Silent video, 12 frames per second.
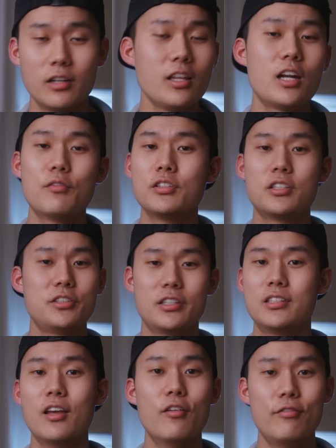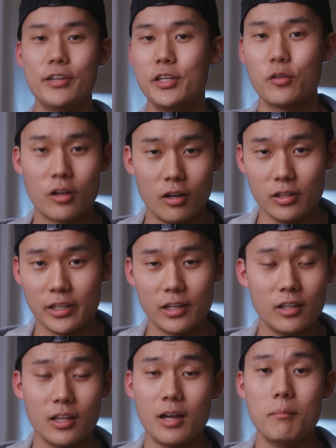A lot of us are just video calling
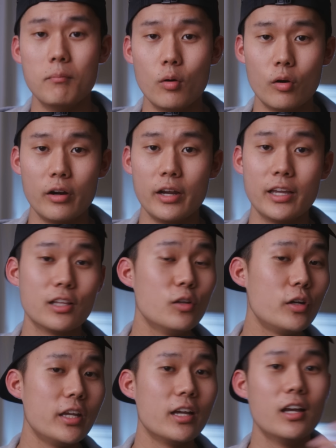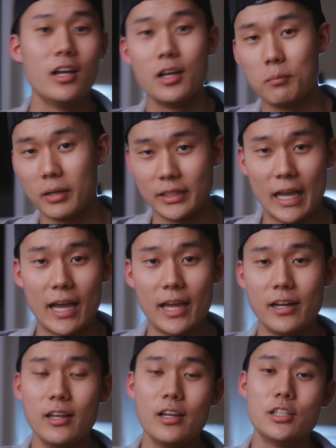a lot more, including my dad.